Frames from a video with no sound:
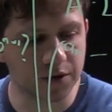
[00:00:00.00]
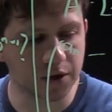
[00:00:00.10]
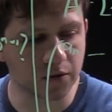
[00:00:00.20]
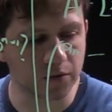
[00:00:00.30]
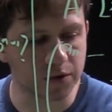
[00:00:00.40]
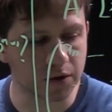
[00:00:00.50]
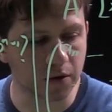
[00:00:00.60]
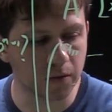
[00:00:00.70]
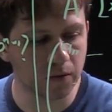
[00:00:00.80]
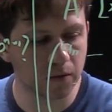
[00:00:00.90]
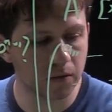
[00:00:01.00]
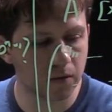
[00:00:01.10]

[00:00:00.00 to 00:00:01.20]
0, 0,